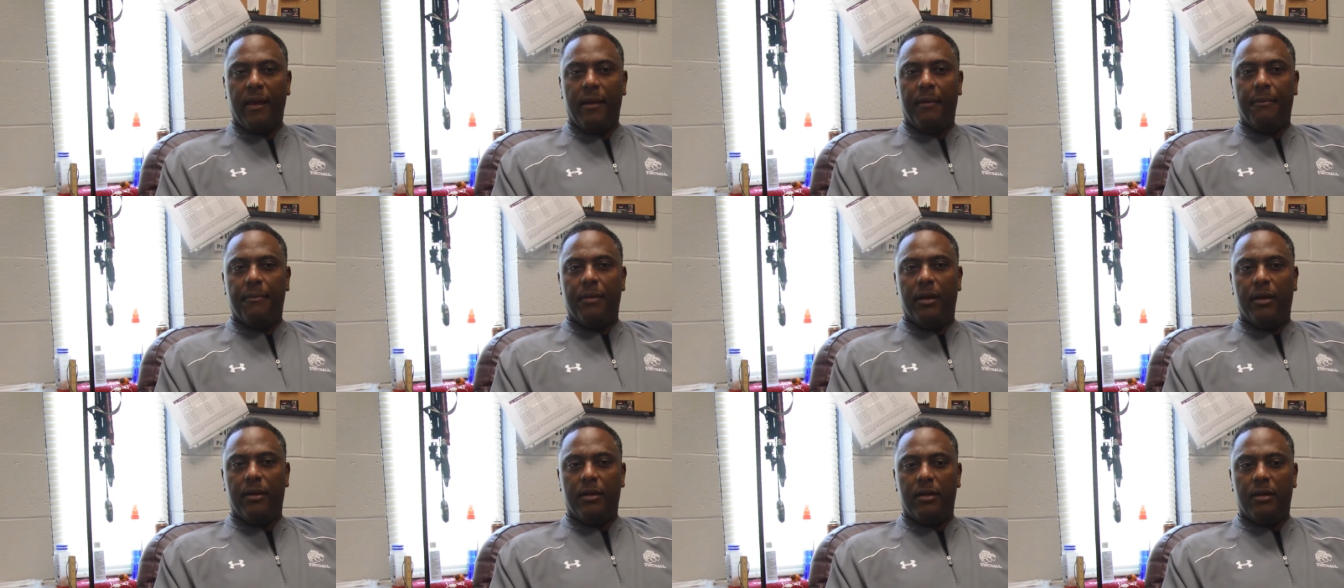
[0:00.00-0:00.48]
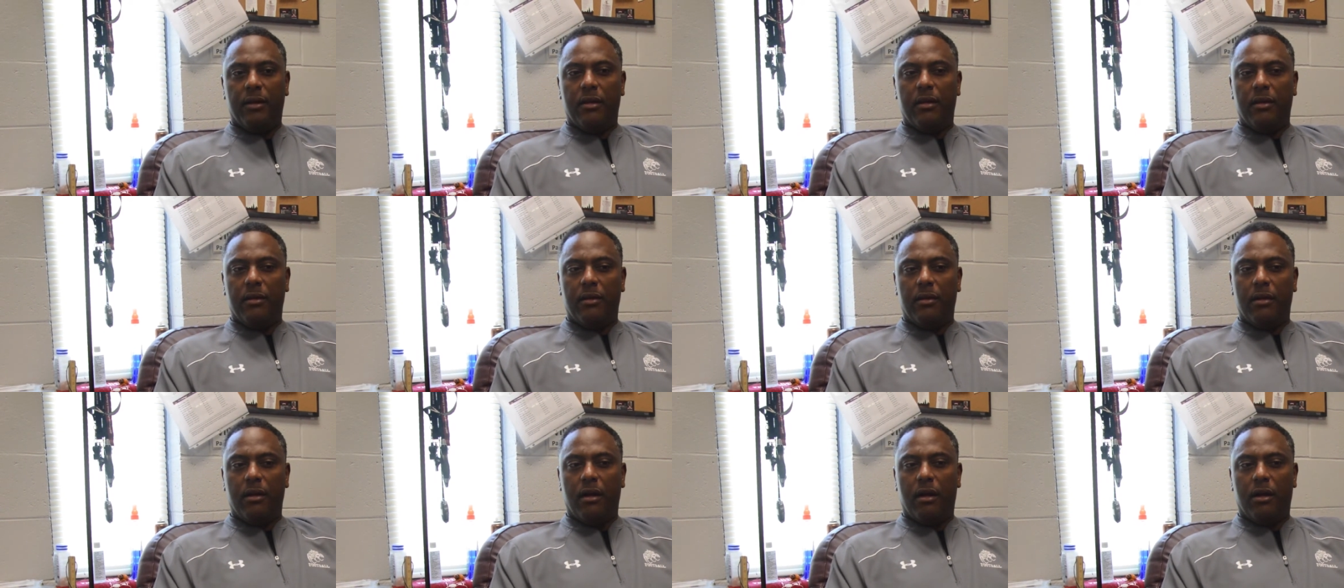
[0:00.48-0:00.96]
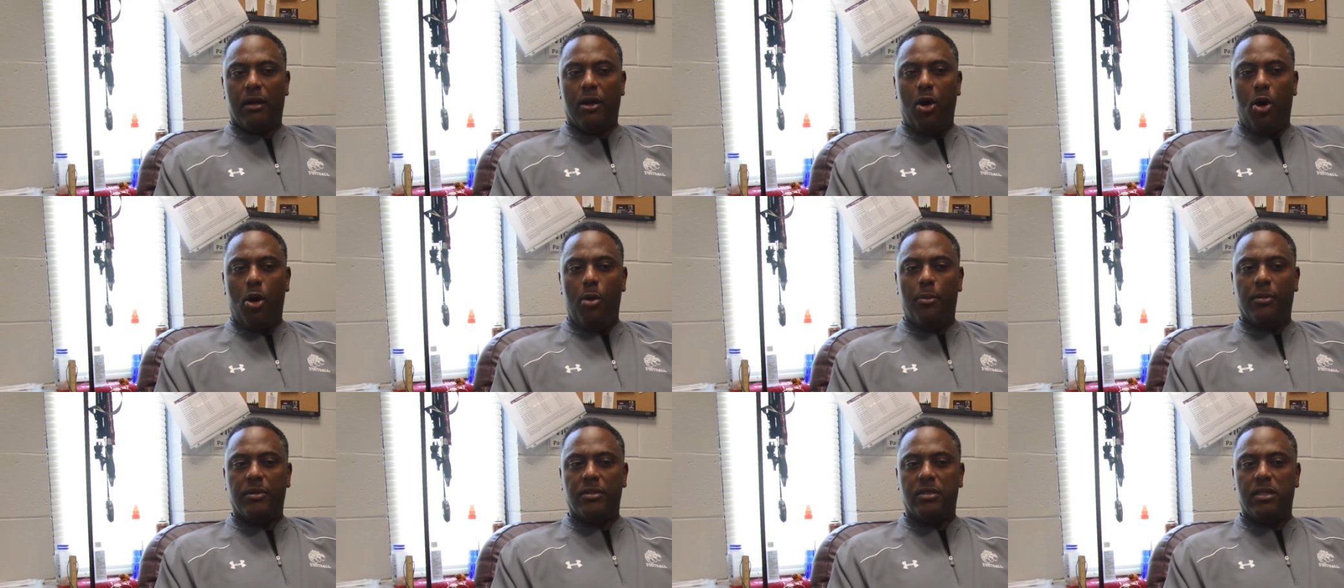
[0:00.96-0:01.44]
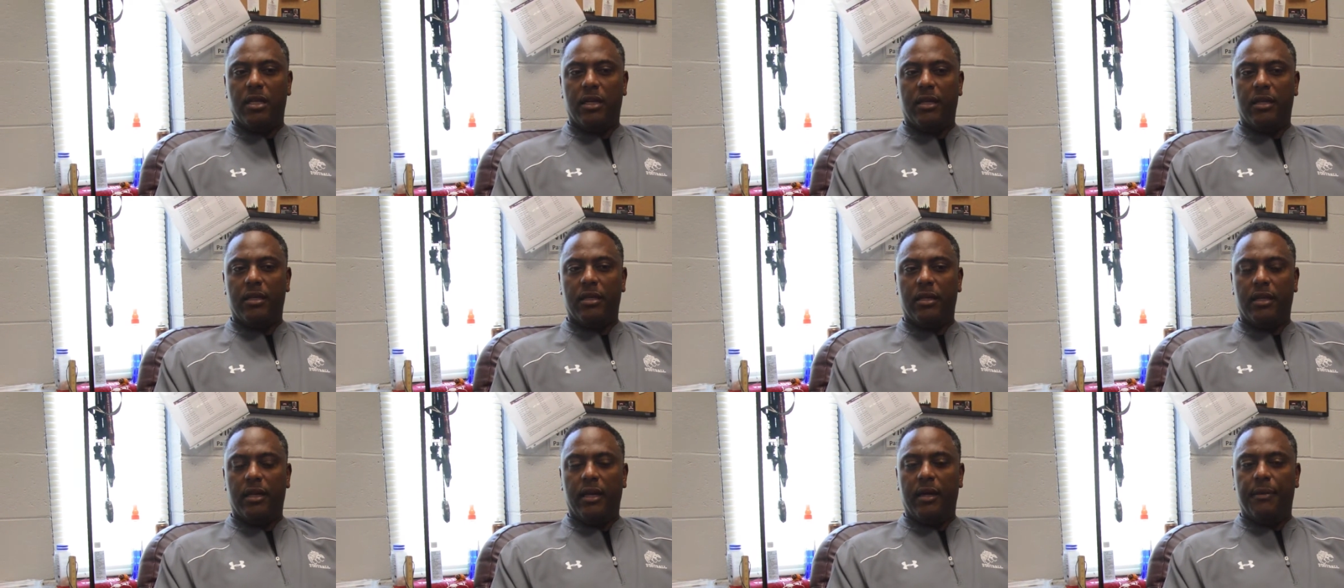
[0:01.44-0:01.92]
But Coahuma's looking
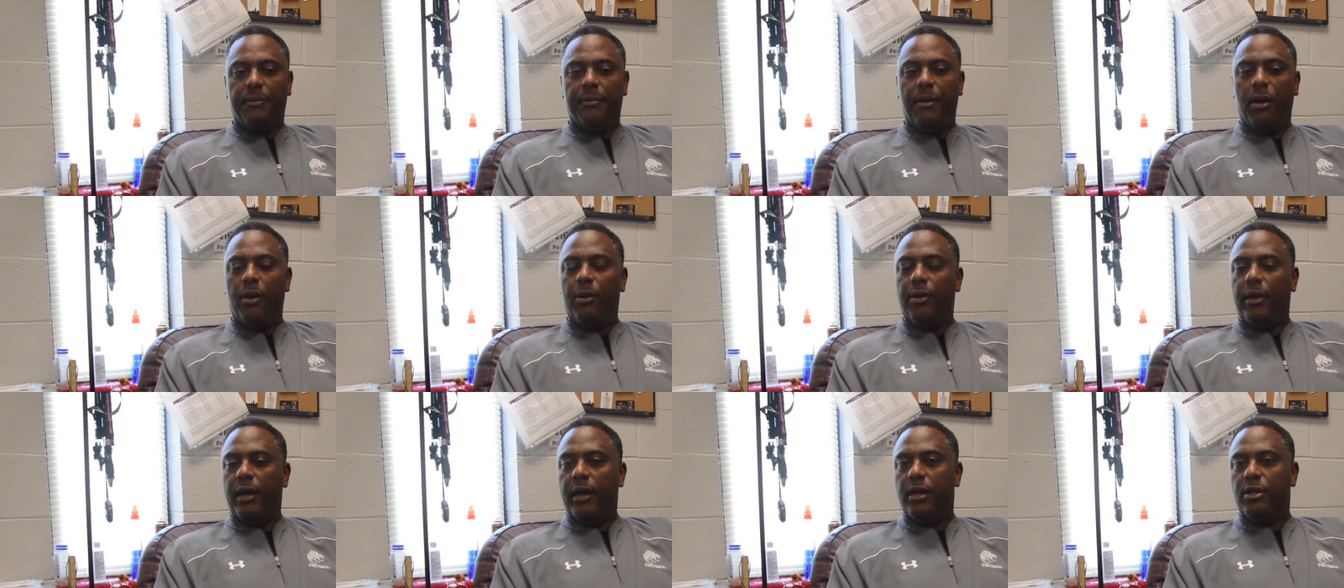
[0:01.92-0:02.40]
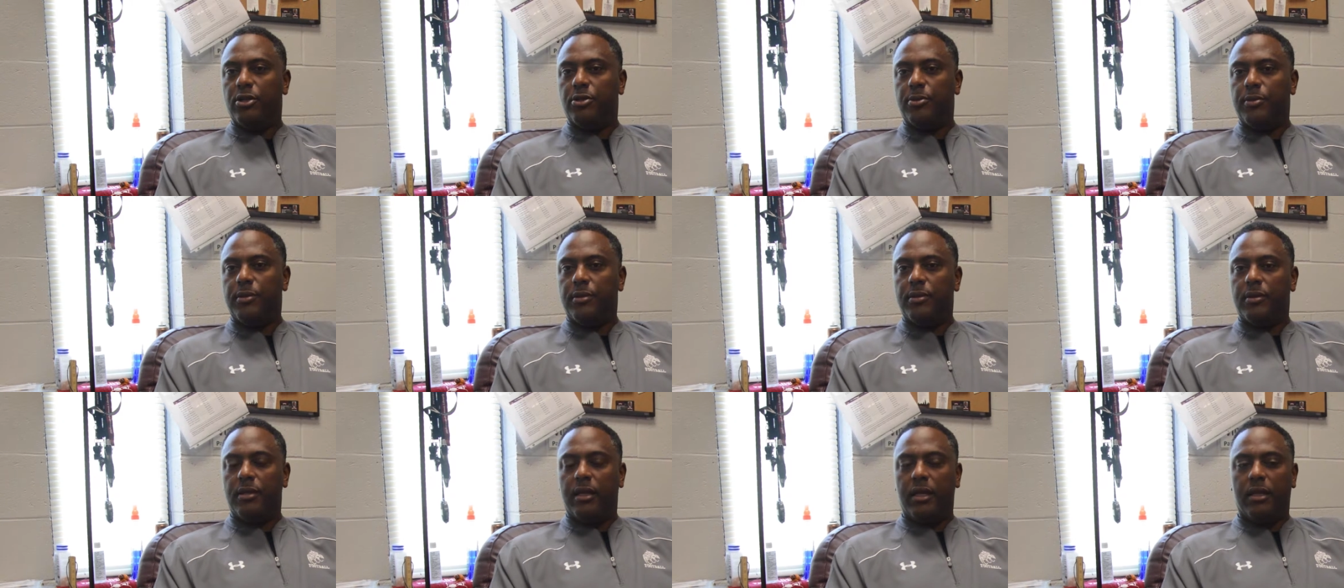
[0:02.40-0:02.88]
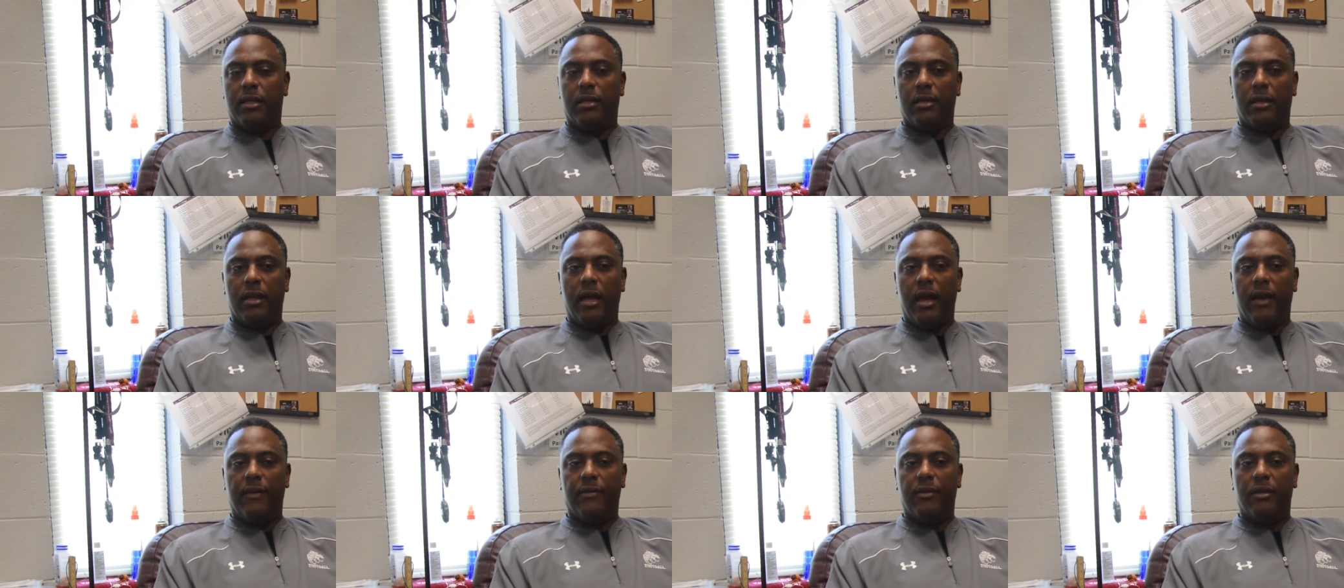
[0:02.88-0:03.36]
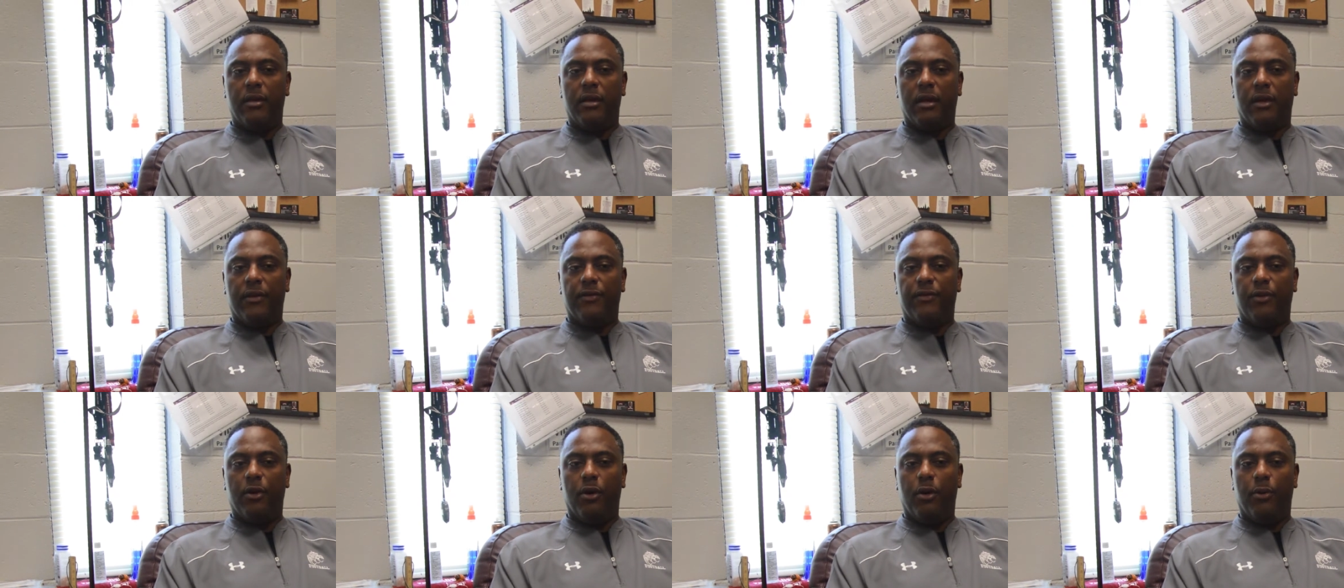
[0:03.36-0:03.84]
to get bowl eligible,
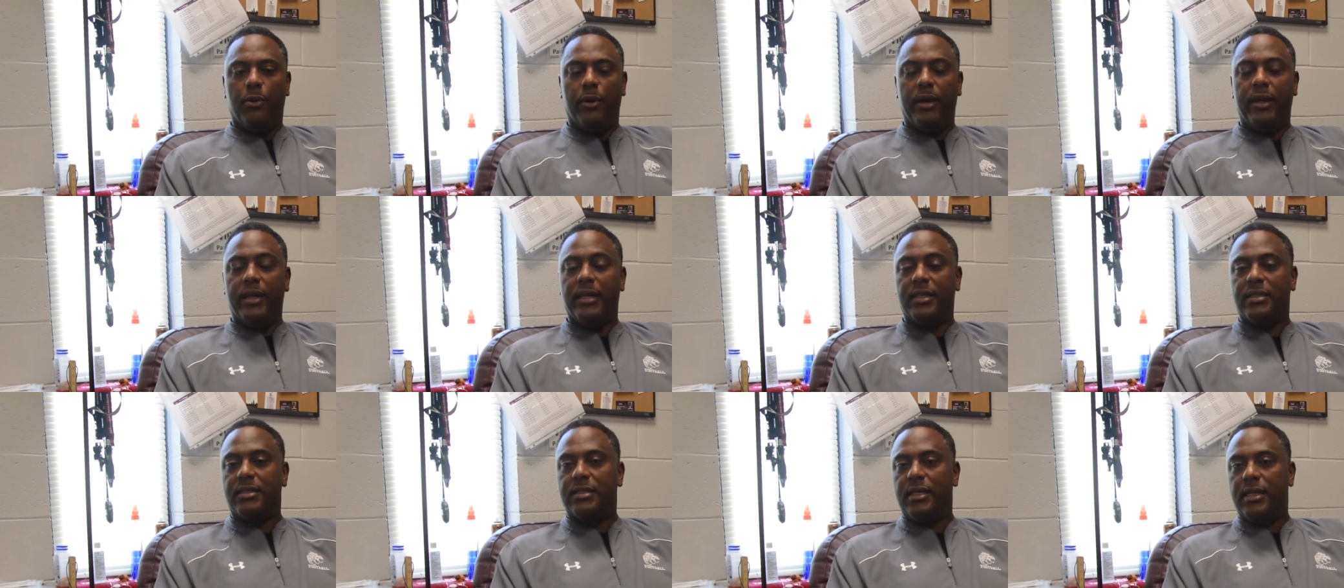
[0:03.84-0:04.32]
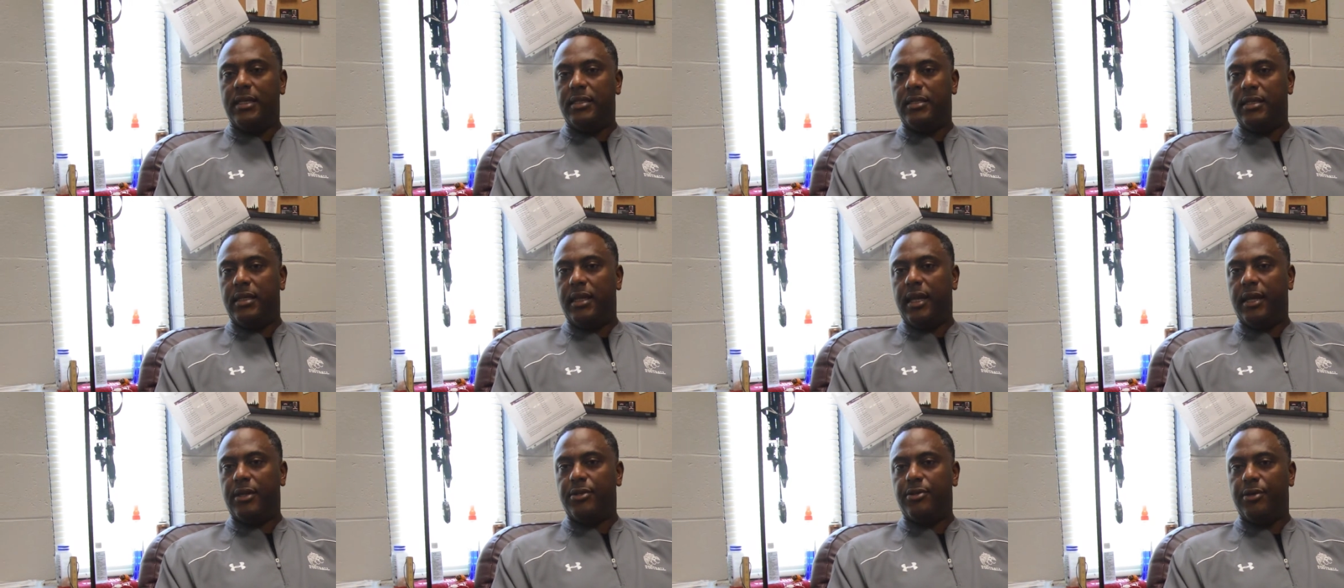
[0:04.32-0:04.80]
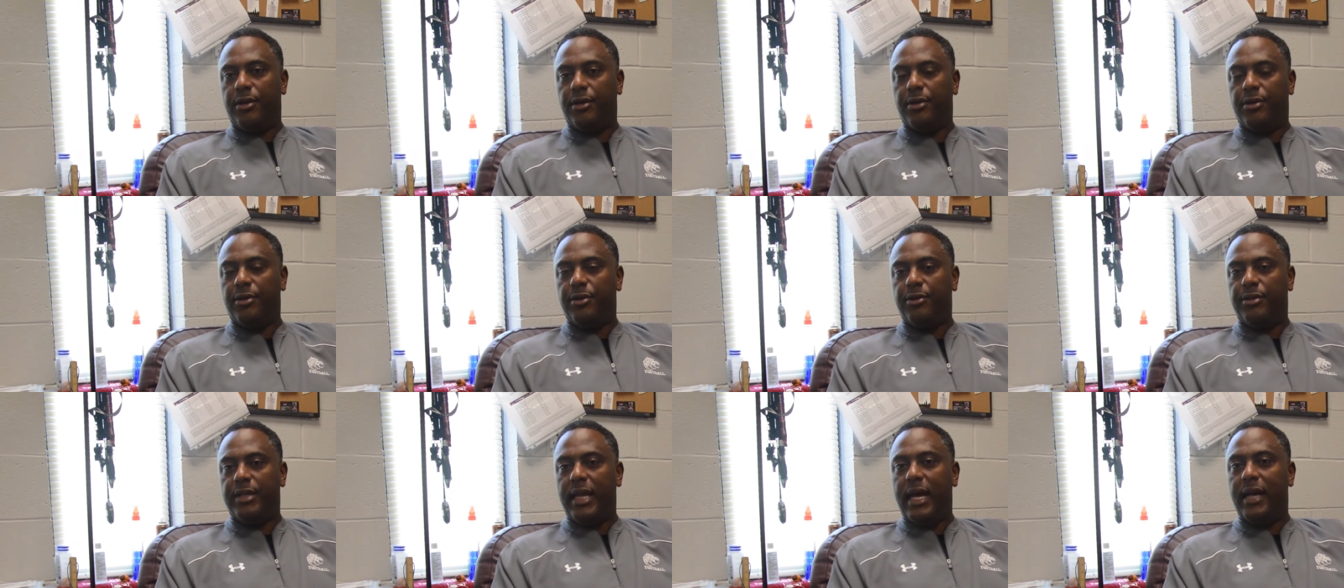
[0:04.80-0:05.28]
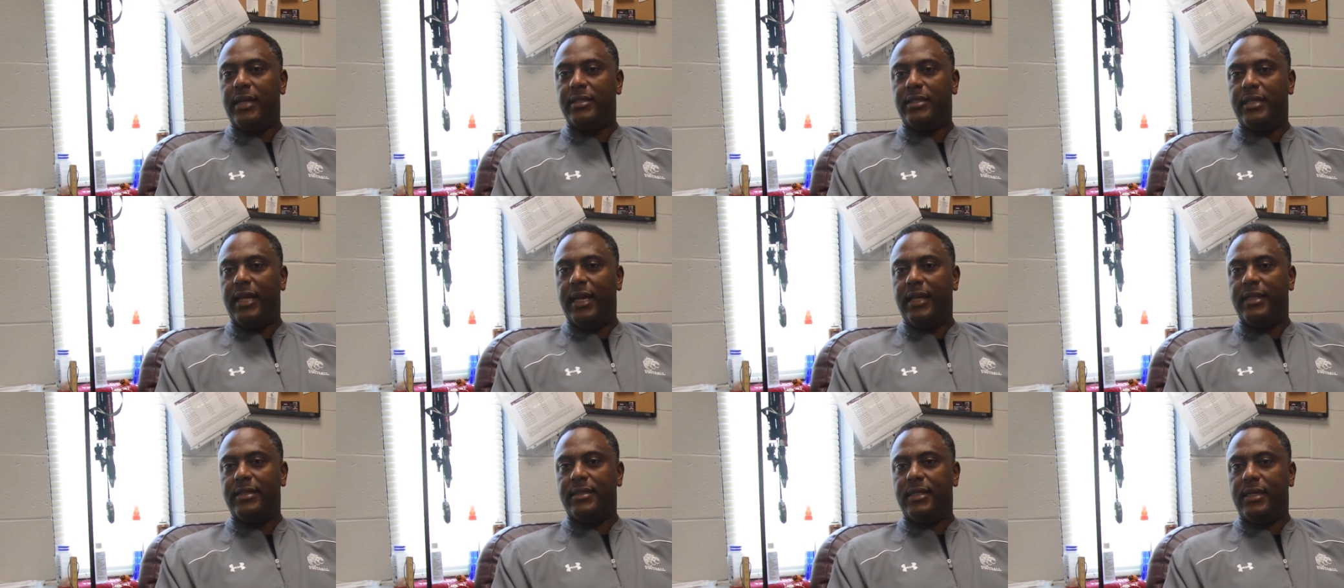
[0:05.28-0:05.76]
looking for a winning season next year in
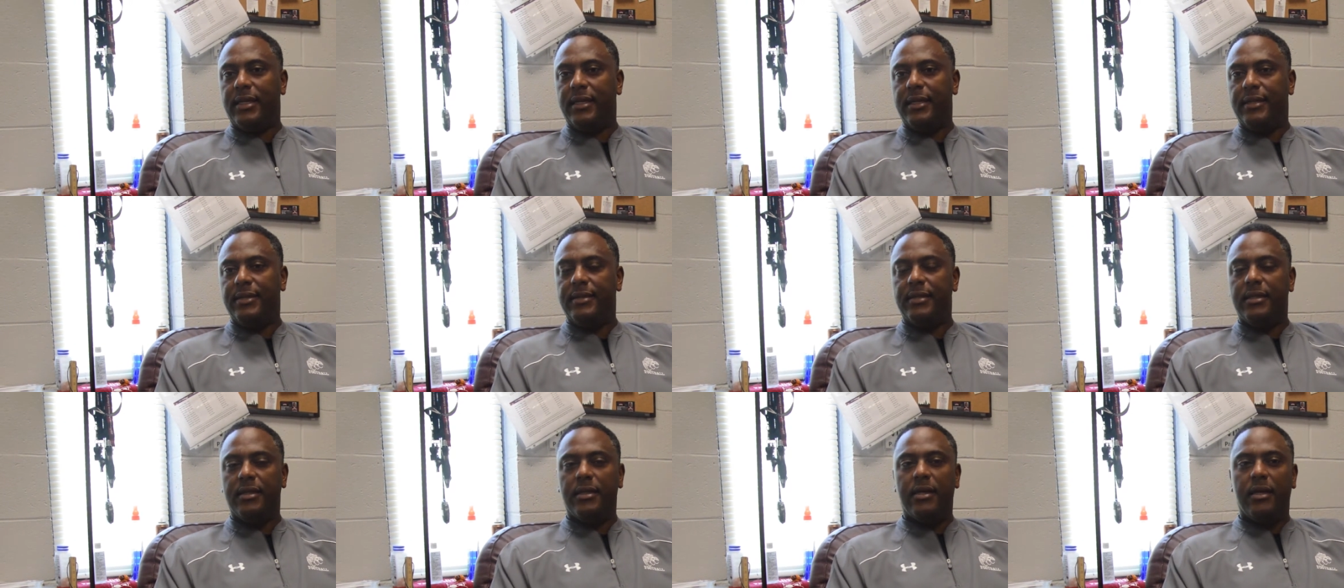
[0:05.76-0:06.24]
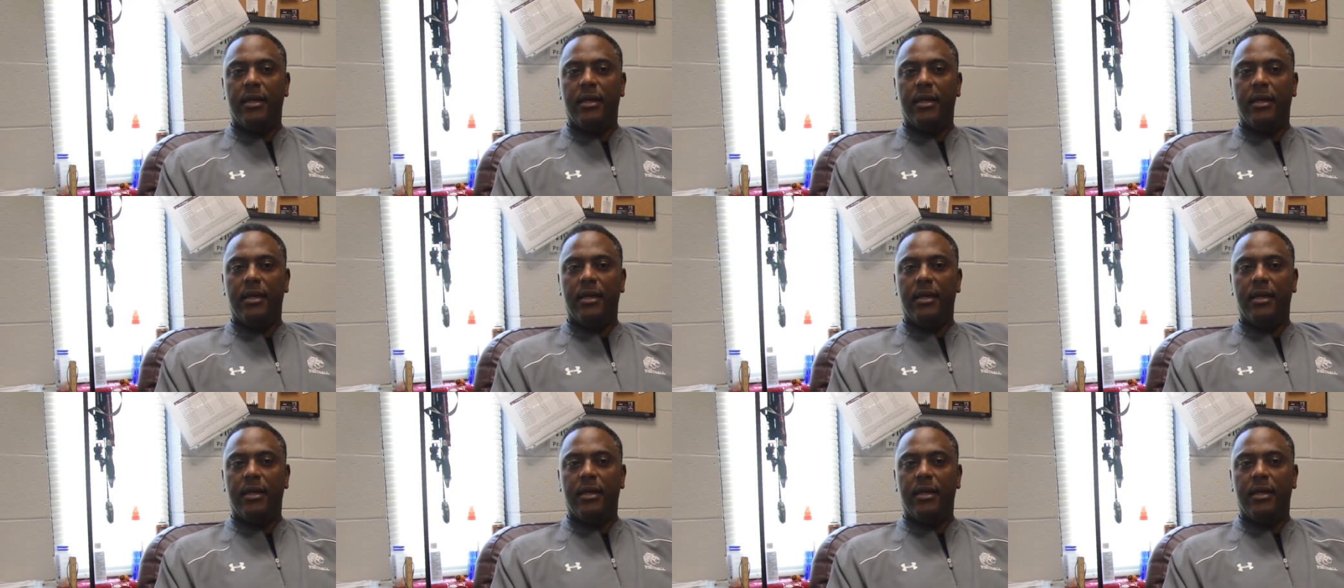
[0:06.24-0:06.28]
2018,